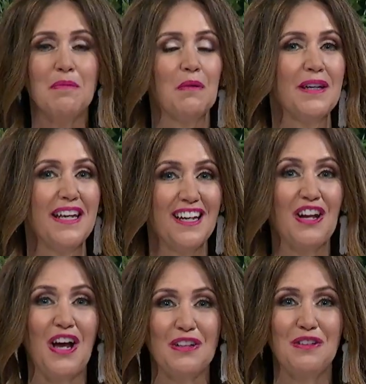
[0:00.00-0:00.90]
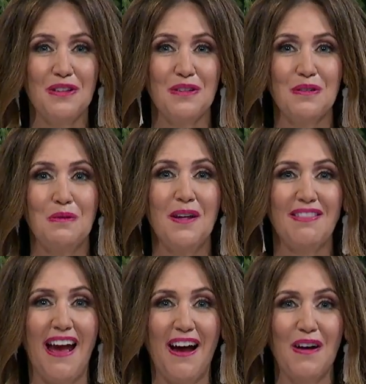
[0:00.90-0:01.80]
but we cannot do
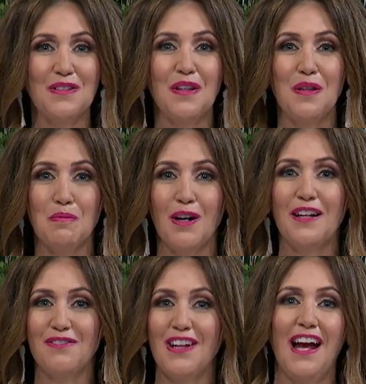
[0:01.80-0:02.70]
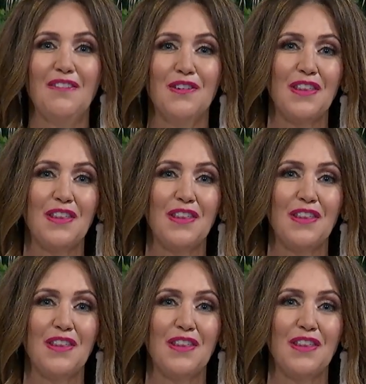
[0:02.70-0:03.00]
without the bread of life,